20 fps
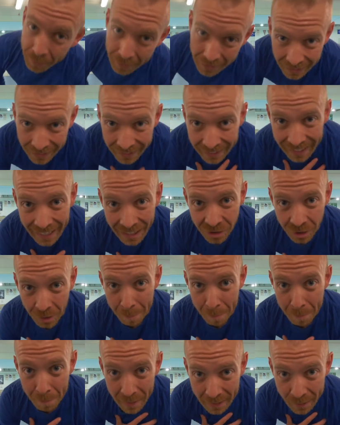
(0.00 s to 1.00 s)
I'm gonna catch a
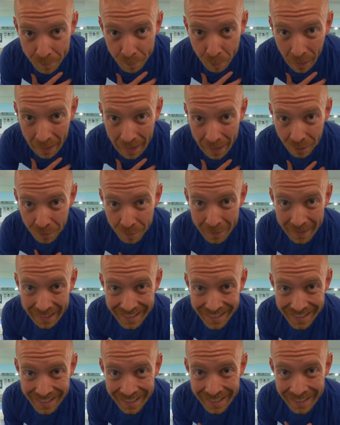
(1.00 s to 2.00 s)
big breath
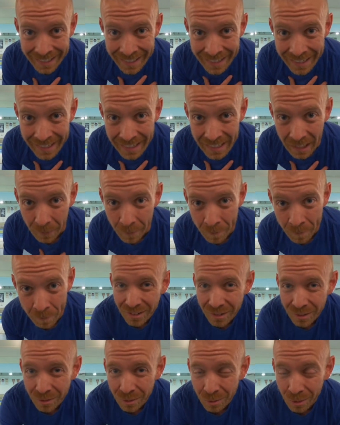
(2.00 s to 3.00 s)
because I need it.
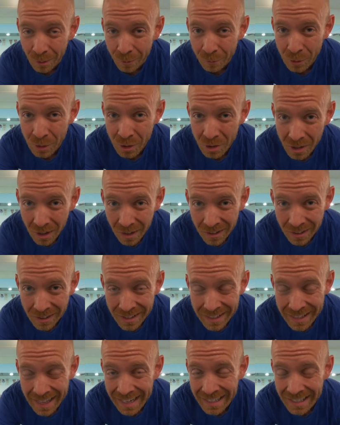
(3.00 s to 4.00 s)
Well, for
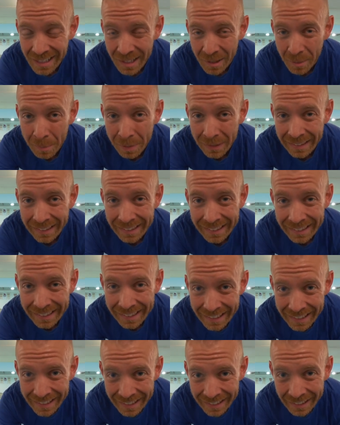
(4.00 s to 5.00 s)
starters, that is
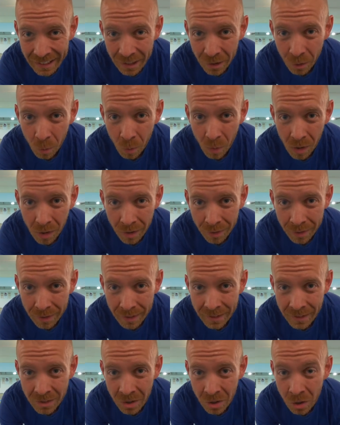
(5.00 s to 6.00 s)
completely the wrong
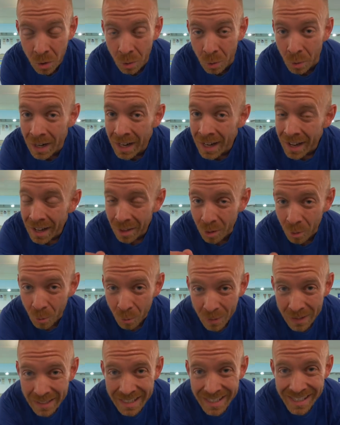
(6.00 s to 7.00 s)
thing to do. The
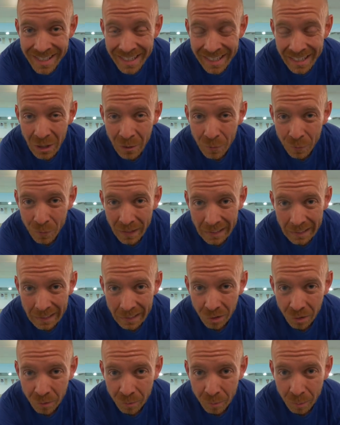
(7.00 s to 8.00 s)
reason that you feel
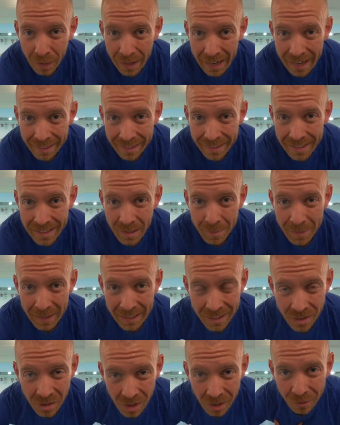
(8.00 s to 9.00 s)
out of breath is
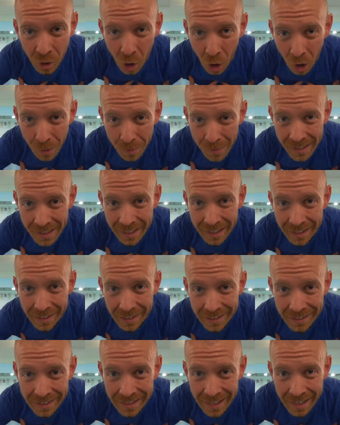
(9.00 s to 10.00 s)
because you have carbon
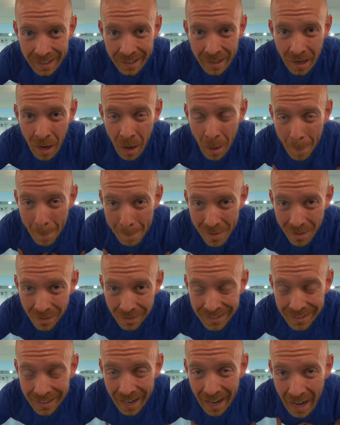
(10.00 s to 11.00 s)
dioxide
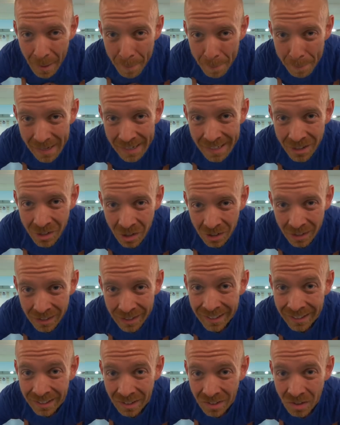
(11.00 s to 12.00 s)
built up in your
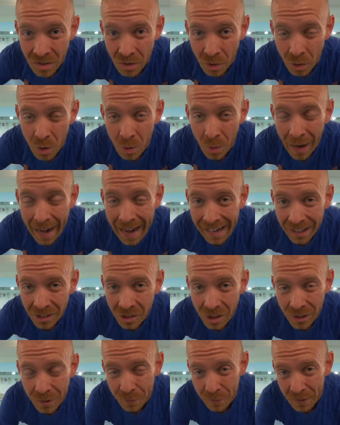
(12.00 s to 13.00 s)
lungs. So you
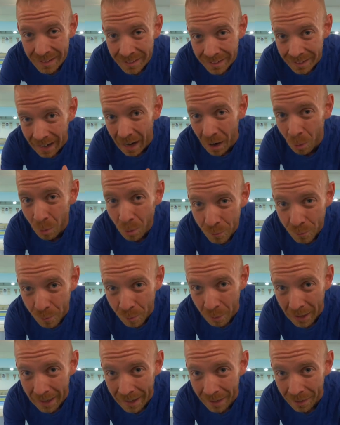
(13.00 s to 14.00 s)
actually feel out of
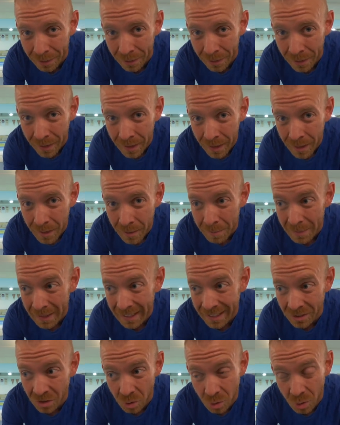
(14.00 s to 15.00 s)
breath
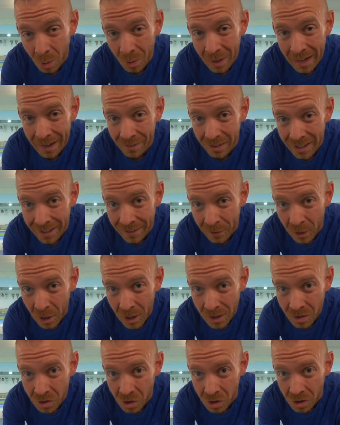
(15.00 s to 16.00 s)
because you don't have enough
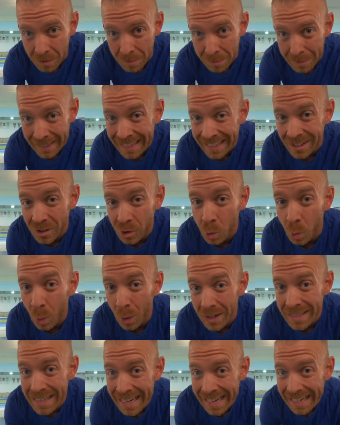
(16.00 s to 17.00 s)
oxygen, because you
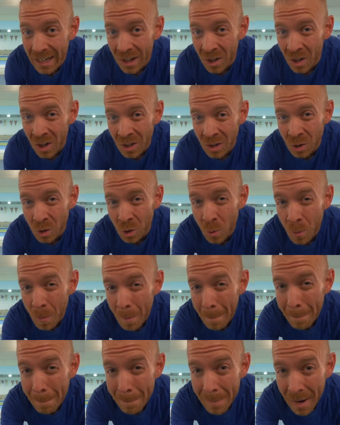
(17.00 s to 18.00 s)
are taking on too
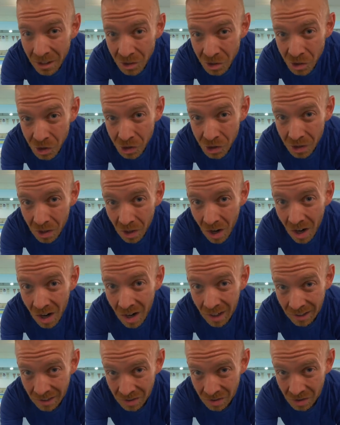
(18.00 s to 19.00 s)
much
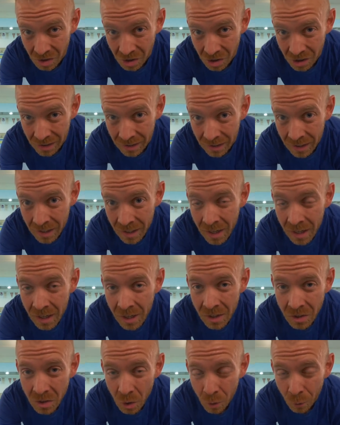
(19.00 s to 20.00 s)
oxygen.
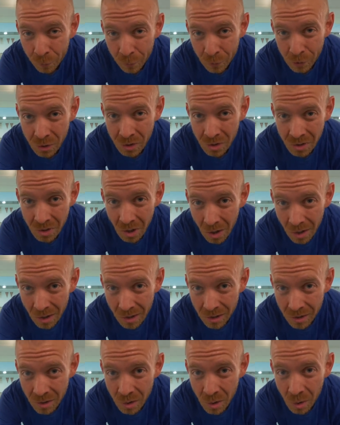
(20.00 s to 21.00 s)
So for
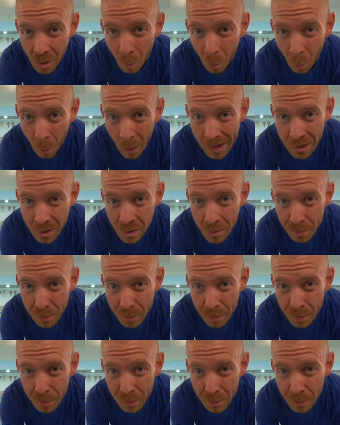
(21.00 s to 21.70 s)
starters, when you